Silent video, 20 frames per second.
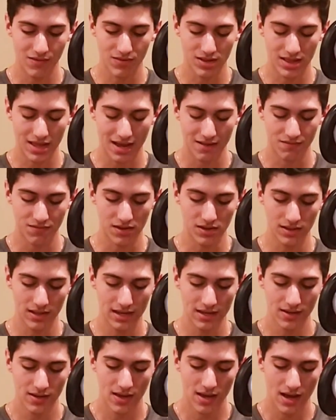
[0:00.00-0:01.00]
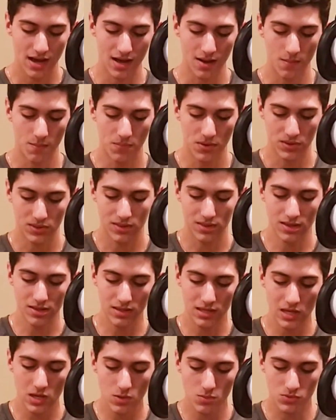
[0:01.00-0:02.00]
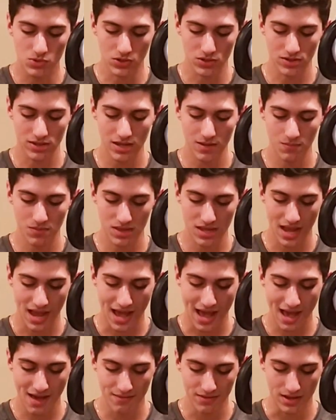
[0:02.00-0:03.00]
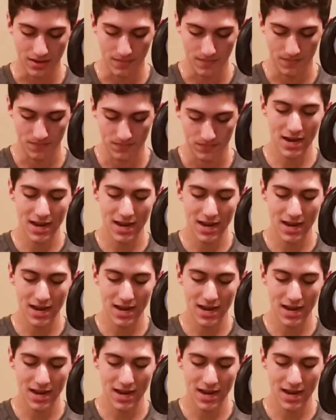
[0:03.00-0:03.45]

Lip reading: give it that feeling, but this cube just seems to have it.